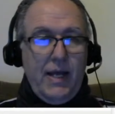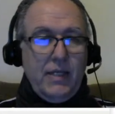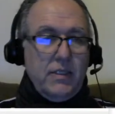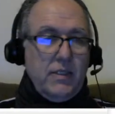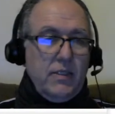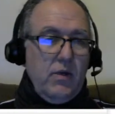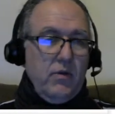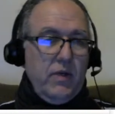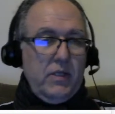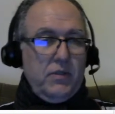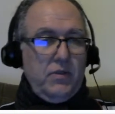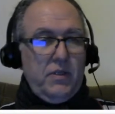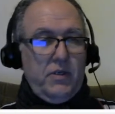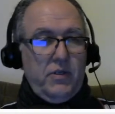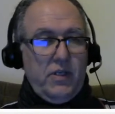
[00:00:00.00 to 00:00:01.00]
Plus,
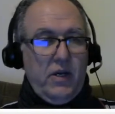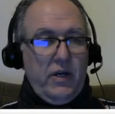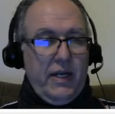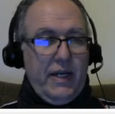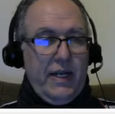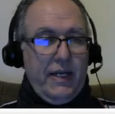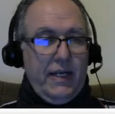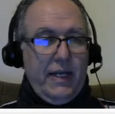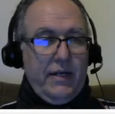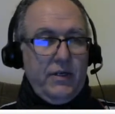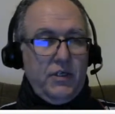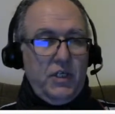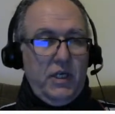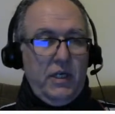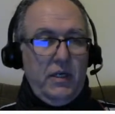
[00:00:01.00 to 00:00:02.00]
okay, so there's our kinetic
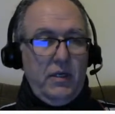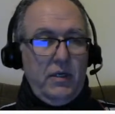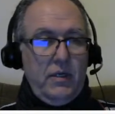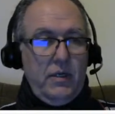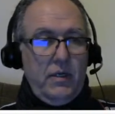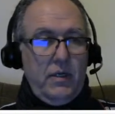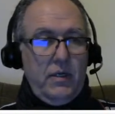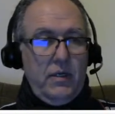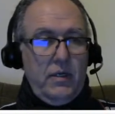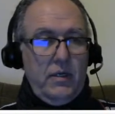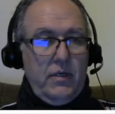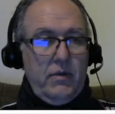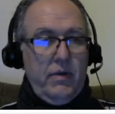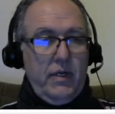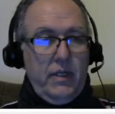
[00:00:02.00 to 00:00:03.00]
energy.
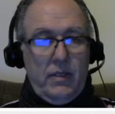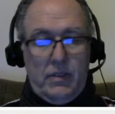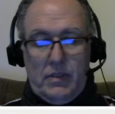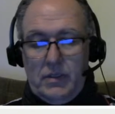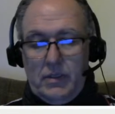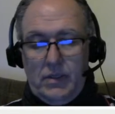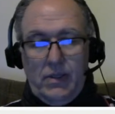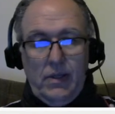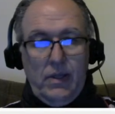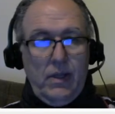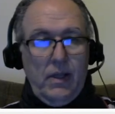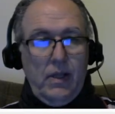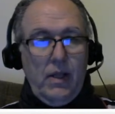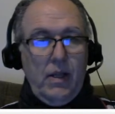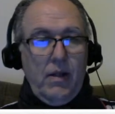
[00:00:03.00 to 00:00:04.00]
All right,
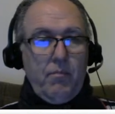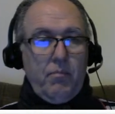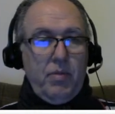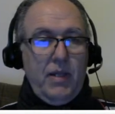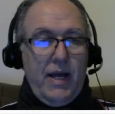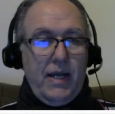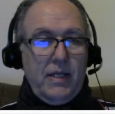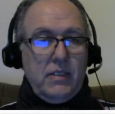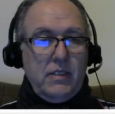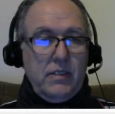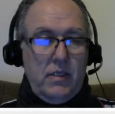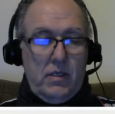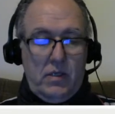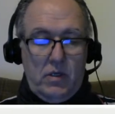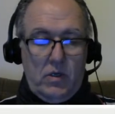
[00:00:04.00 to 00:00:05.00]

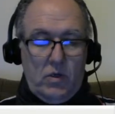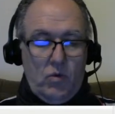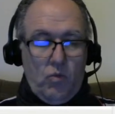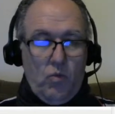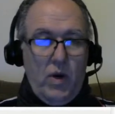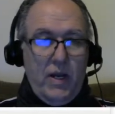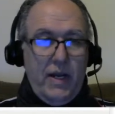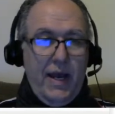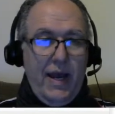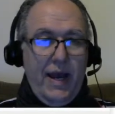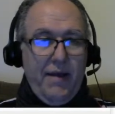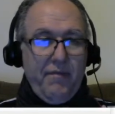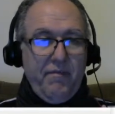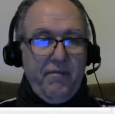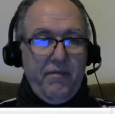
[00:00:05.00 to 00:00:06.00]
plus
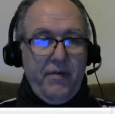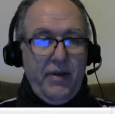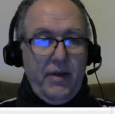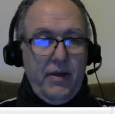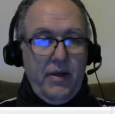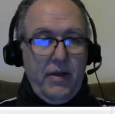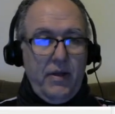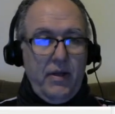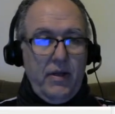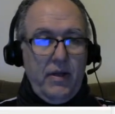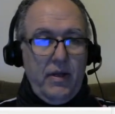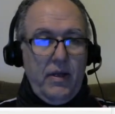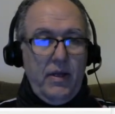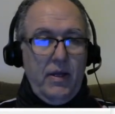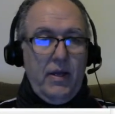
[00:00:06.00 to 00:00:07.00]
1/2.
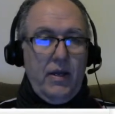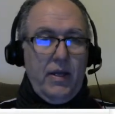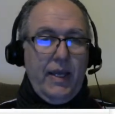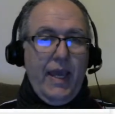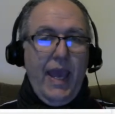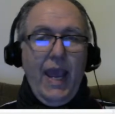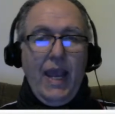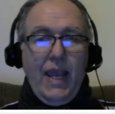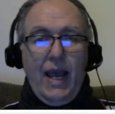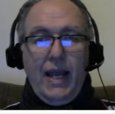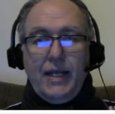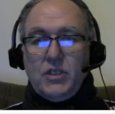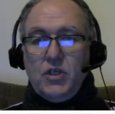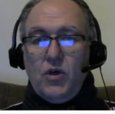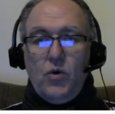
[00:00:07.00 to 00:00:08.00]

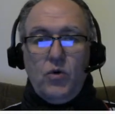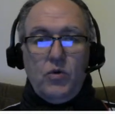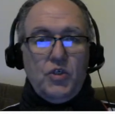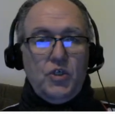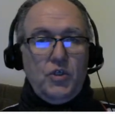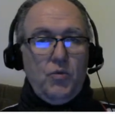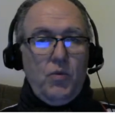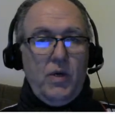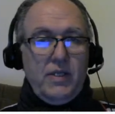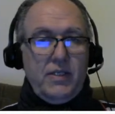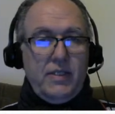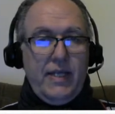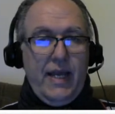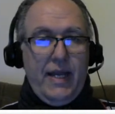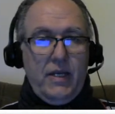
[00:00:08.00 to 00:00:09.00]
K, I told you,
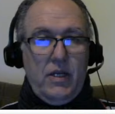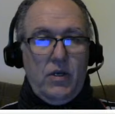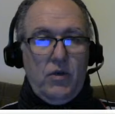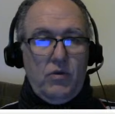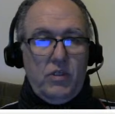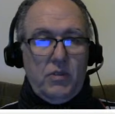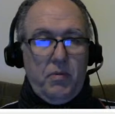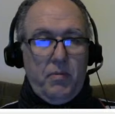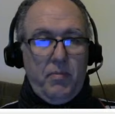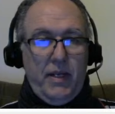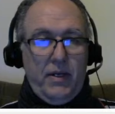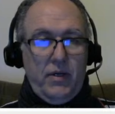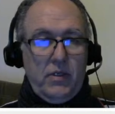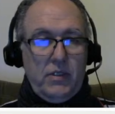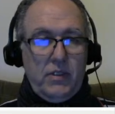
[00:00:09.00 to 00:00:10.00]
was 10 newtons per
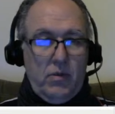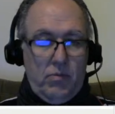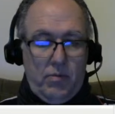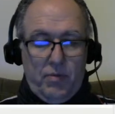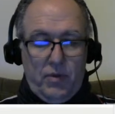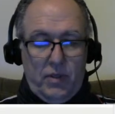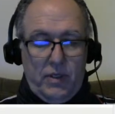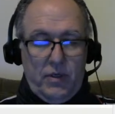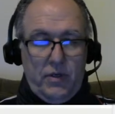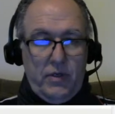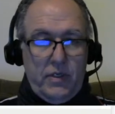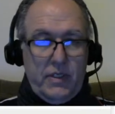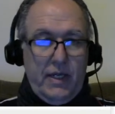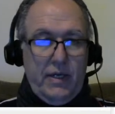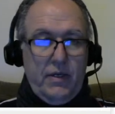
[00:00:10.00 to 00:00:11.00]
meter, so we'll put it
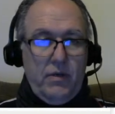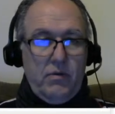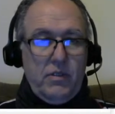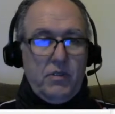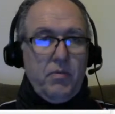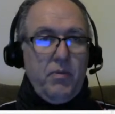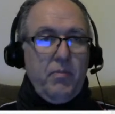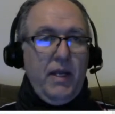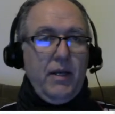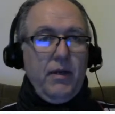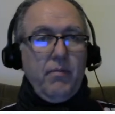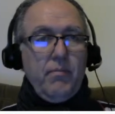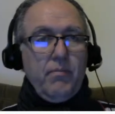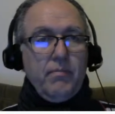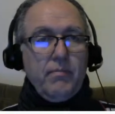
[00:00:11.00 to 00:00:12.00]
in here, 10 newtons per
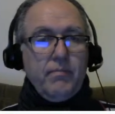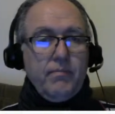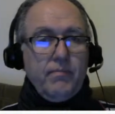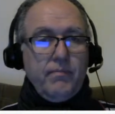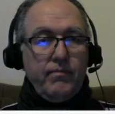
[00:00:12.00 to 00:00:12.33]
meter.